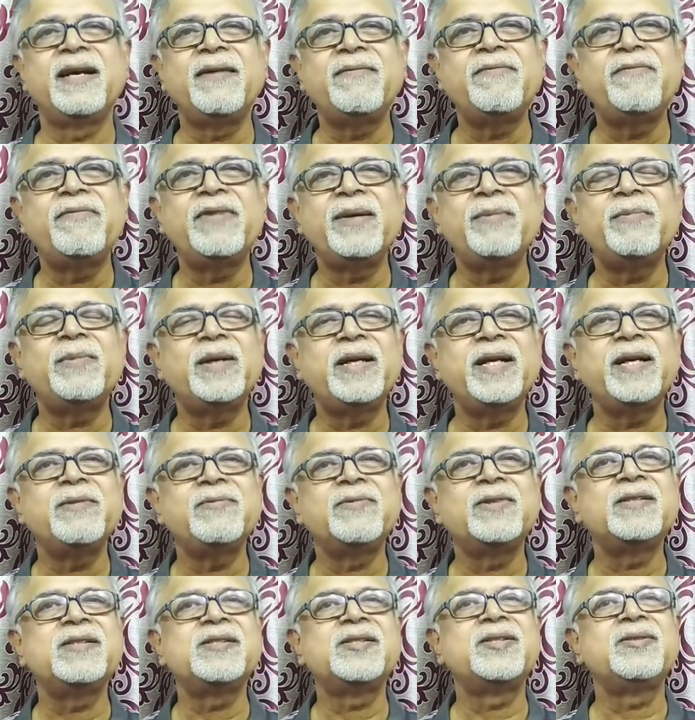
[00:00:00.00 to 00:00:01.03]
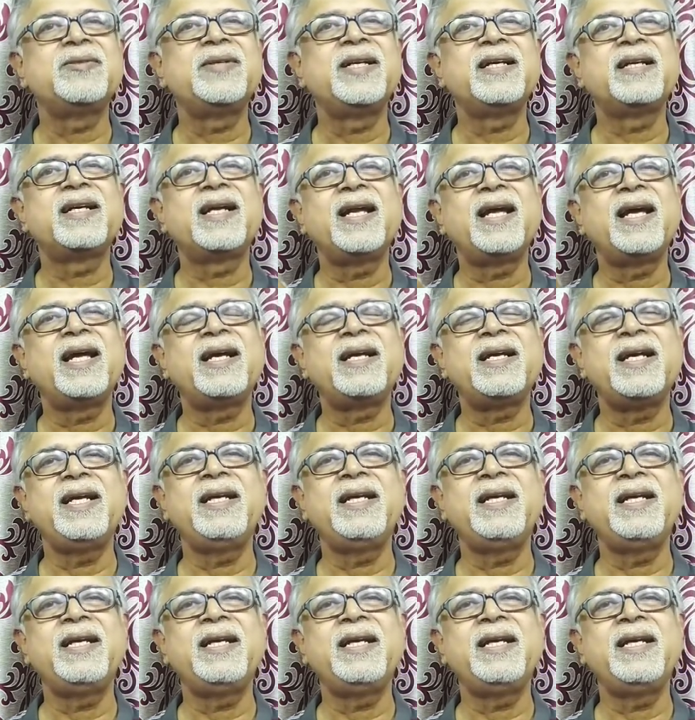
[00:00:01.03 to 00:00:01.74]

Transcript: Everybody wants to declare